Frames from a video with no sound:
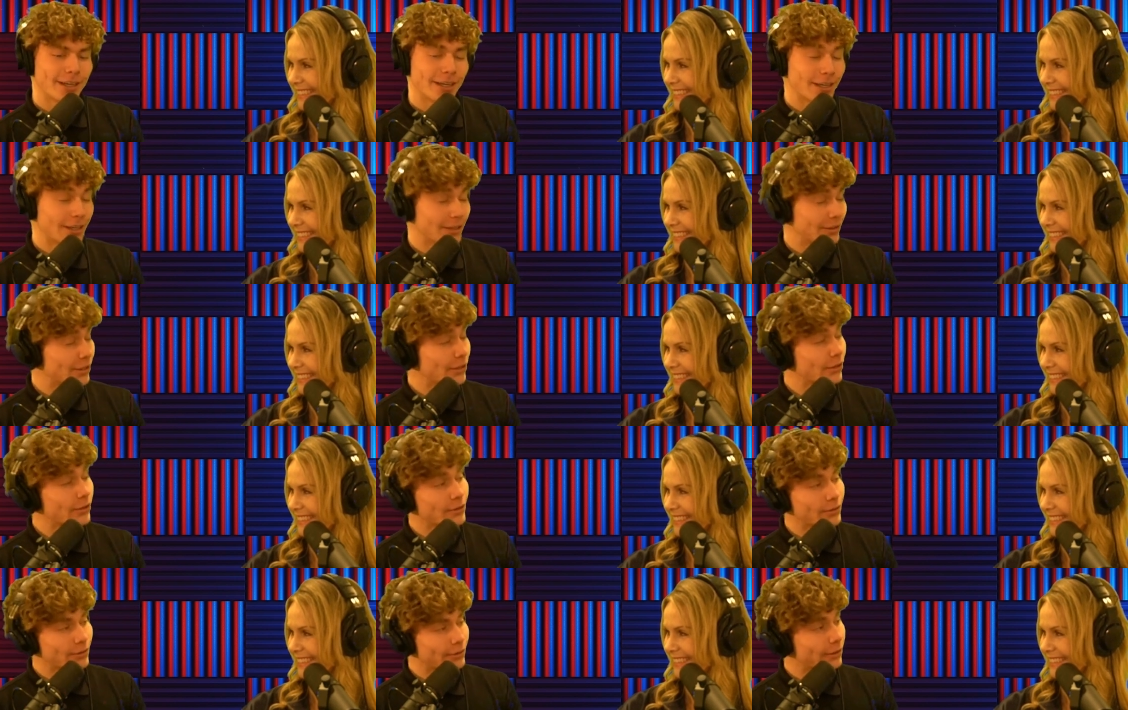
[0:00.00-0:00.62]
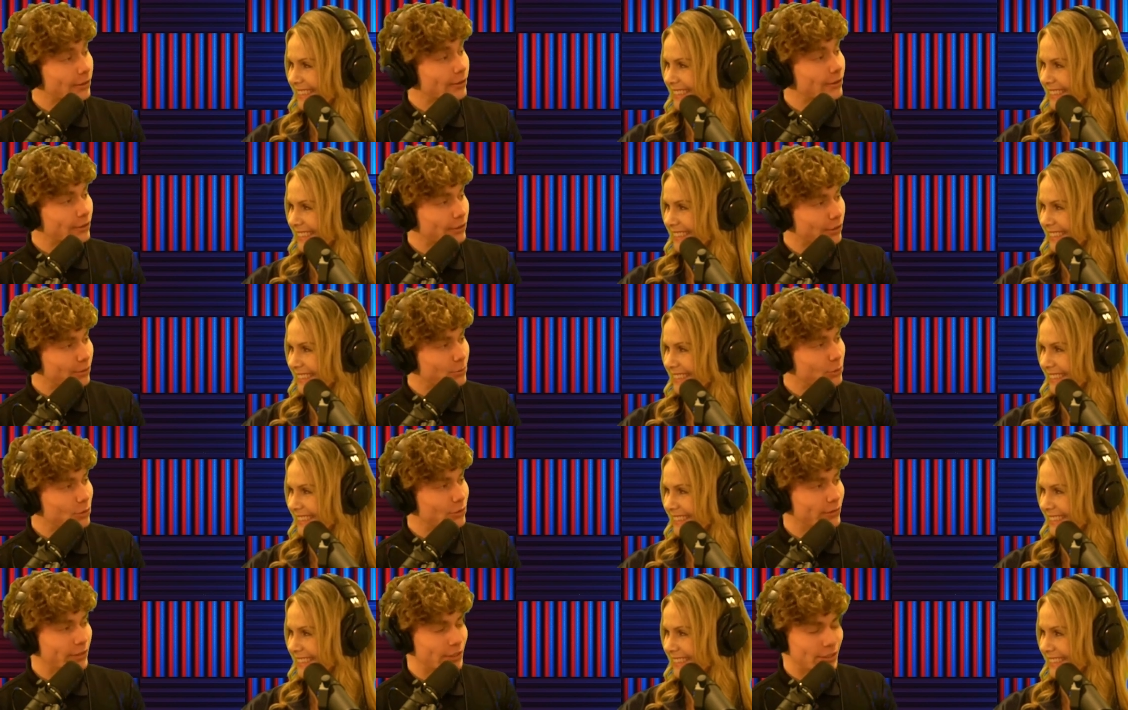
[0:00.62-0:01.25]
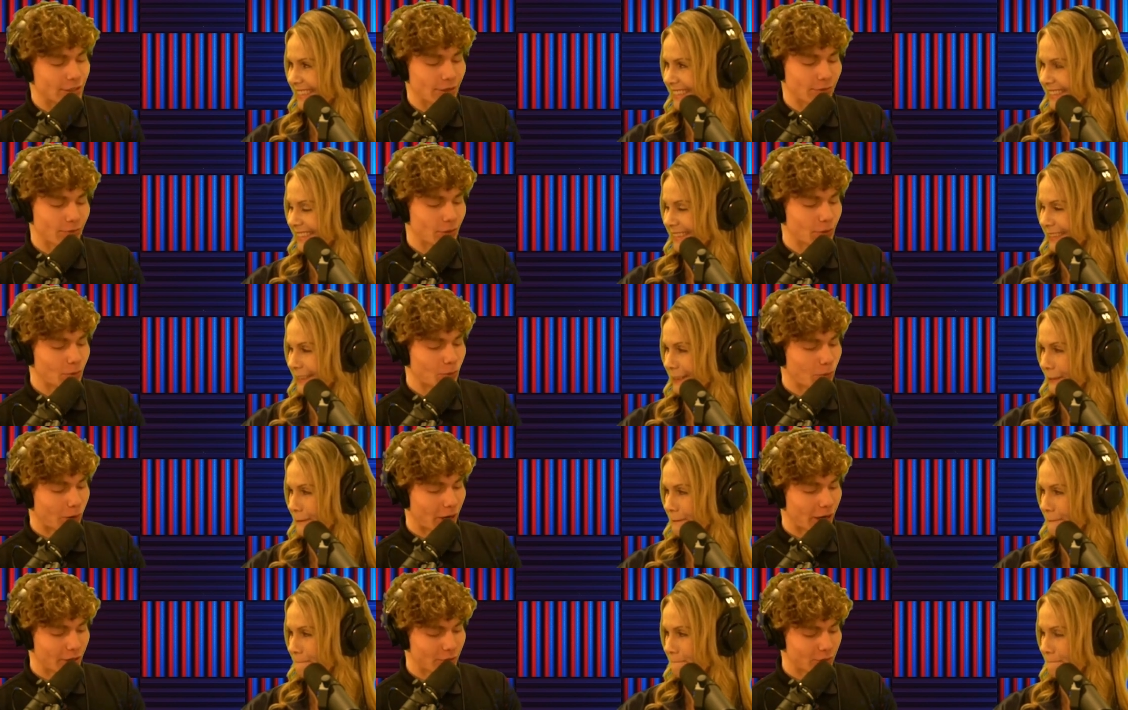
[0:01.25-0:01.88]
Speaker 1: They're they're good movies. If you're
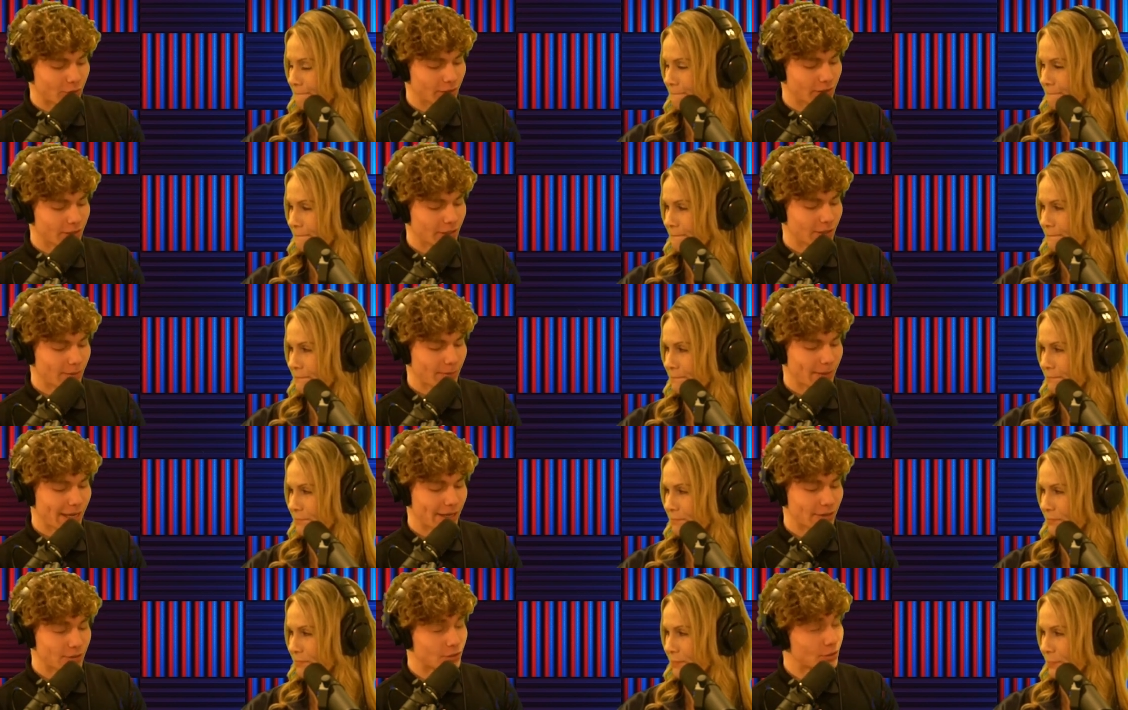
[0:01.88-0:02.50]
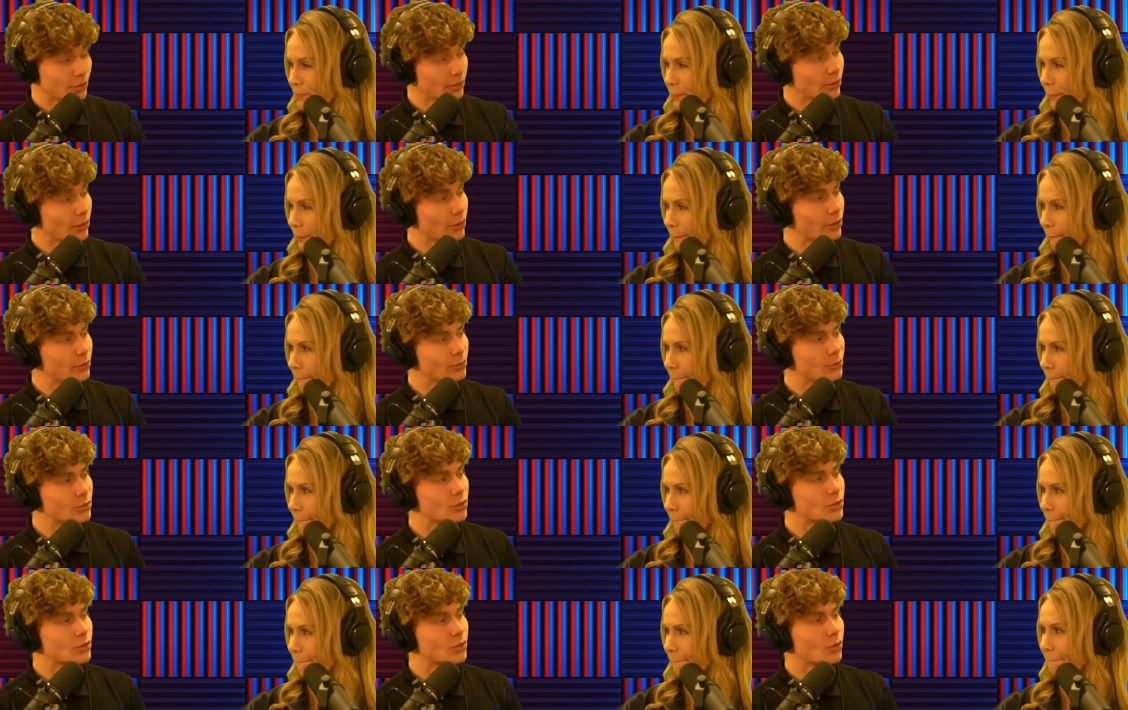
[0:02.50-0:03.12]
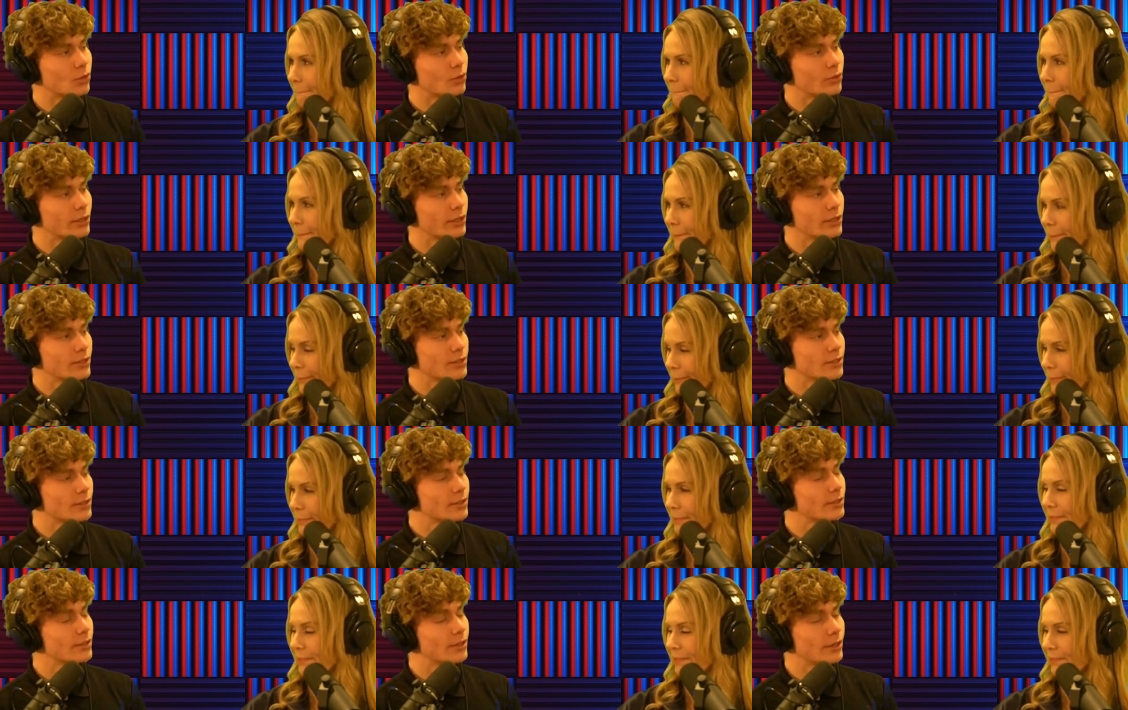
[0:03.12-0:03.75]
watching them as their own
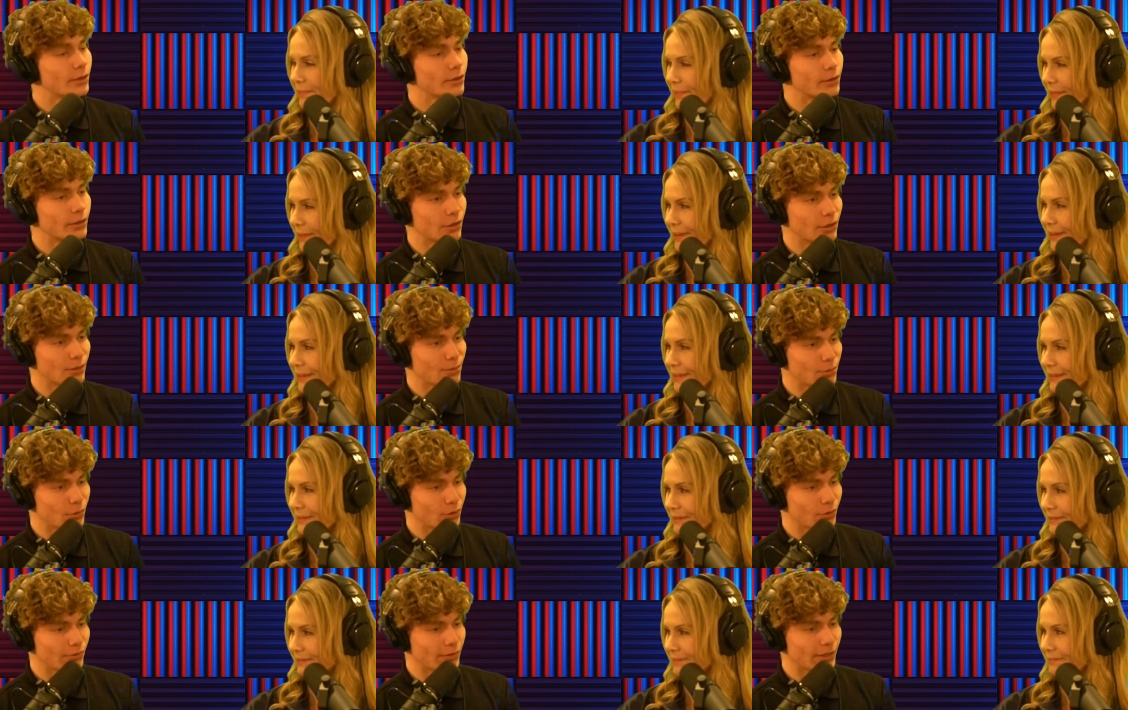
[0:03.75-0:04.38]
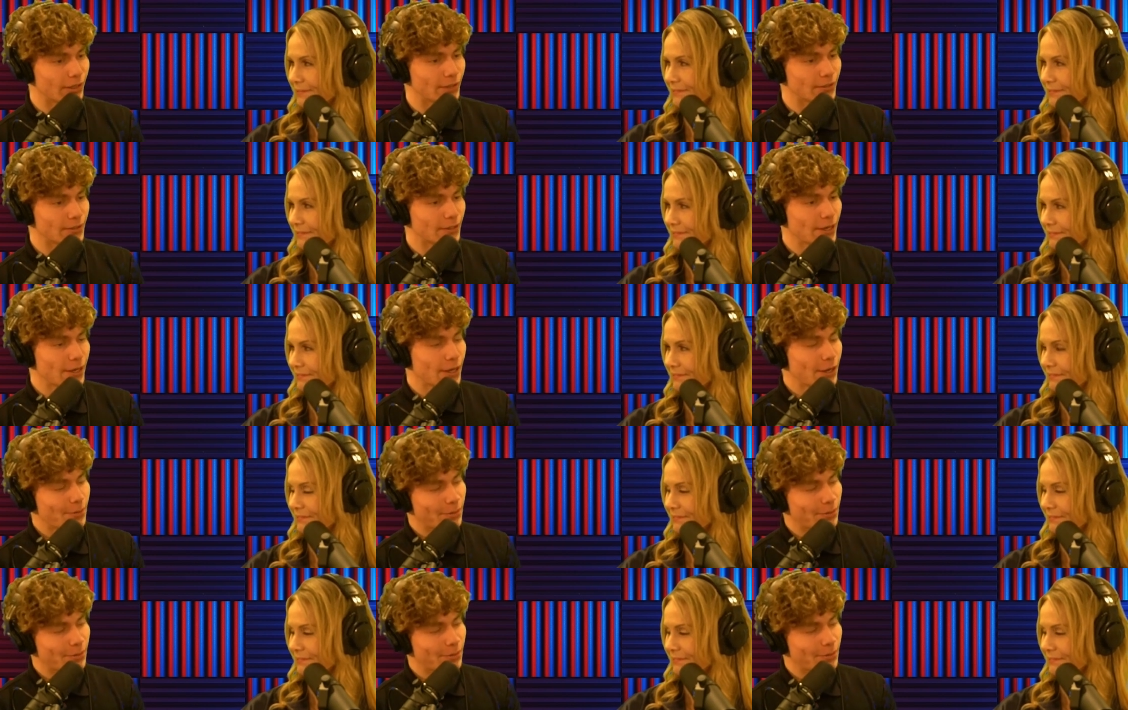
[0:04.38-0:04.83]
stories, they're good movies.